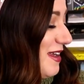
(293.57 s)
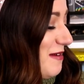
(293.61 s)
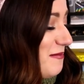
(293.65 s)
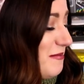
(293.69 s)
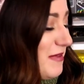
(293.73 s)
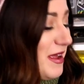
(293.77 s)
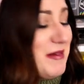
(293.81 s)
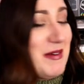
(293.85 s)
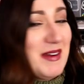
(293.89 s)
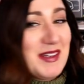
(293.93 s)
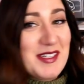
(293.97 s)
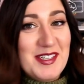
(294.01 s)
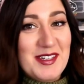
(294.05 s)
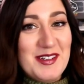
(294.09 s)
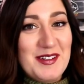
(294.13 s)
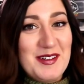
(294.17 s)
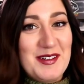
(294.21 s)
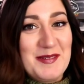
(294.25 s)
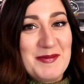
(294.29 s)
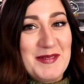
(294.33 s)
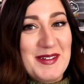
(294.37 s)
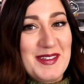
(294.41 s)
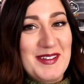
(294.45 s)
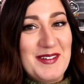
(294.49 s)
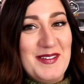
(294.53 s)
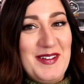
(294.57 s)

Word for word: Maybe I should have opened the